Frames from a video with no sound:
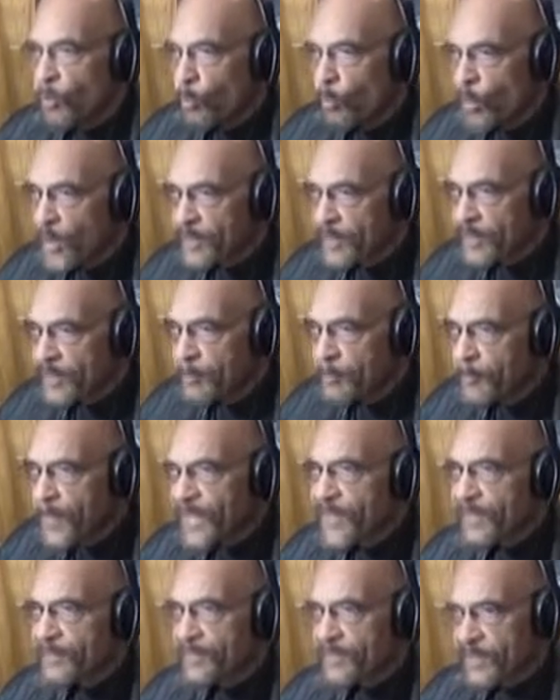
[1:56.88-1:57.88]
One of the
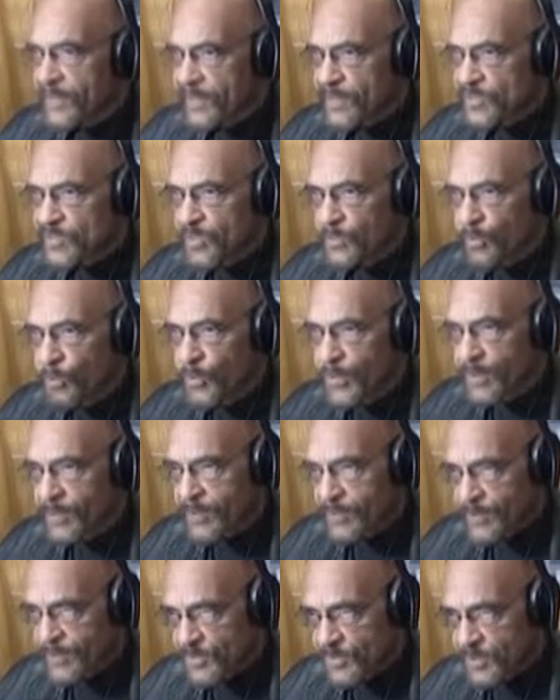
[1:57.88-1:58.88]
main things that we are
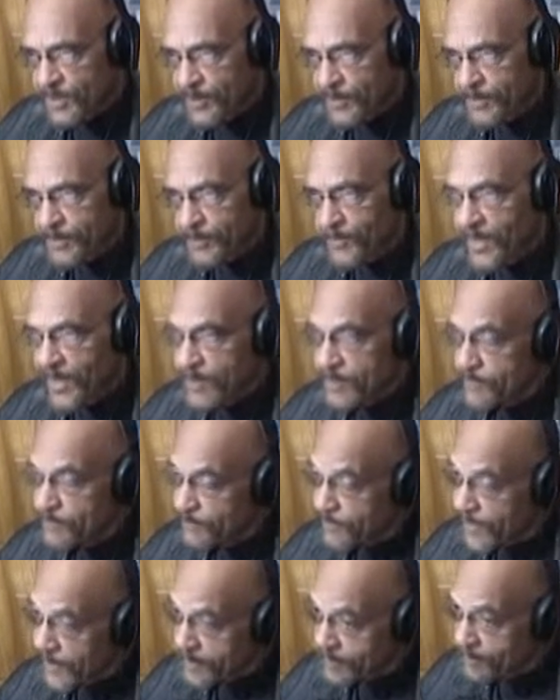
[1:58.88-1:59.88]
concerned about, in
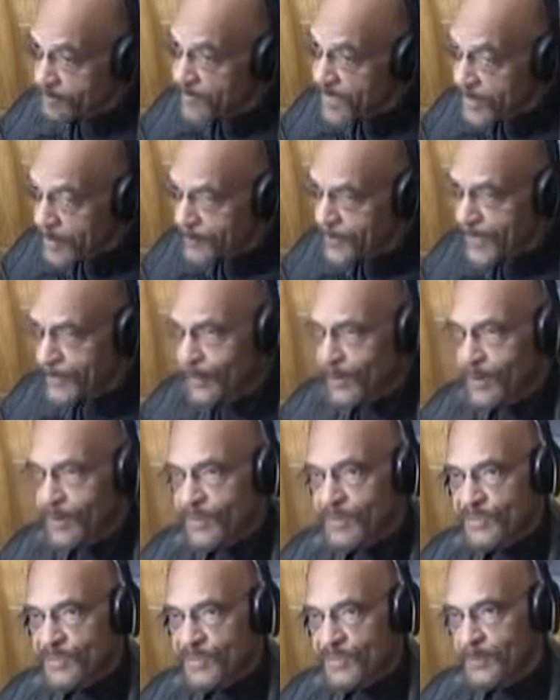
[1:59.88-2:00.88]
fact, many people are
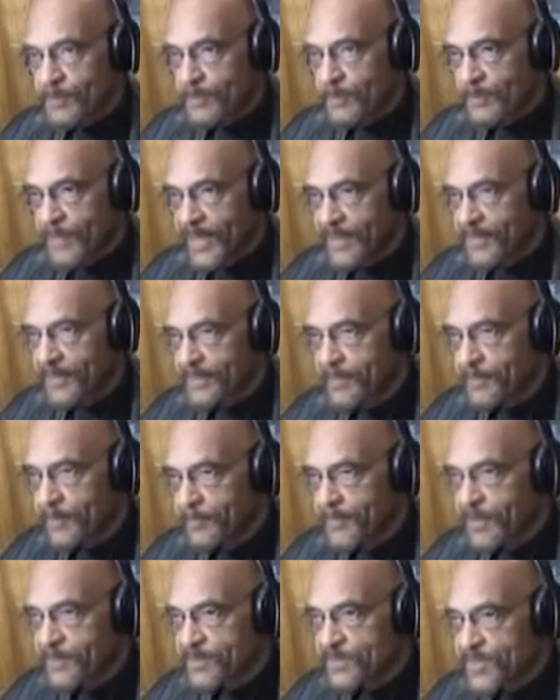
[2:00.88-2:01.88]
concerned about in the
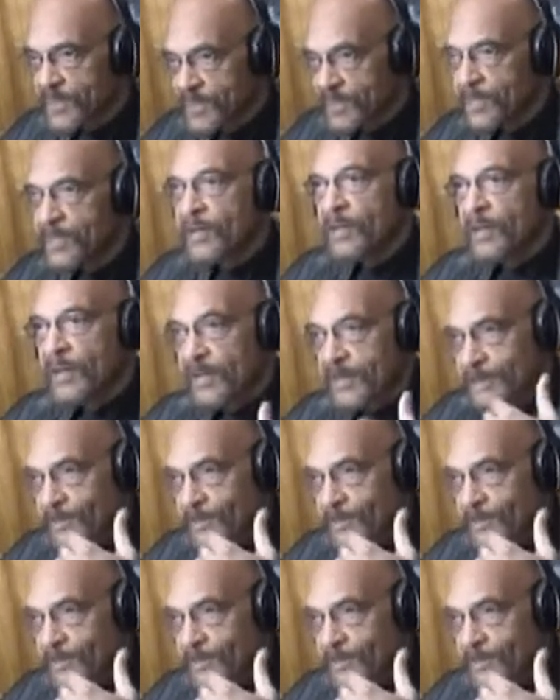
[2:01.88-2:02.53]
community, and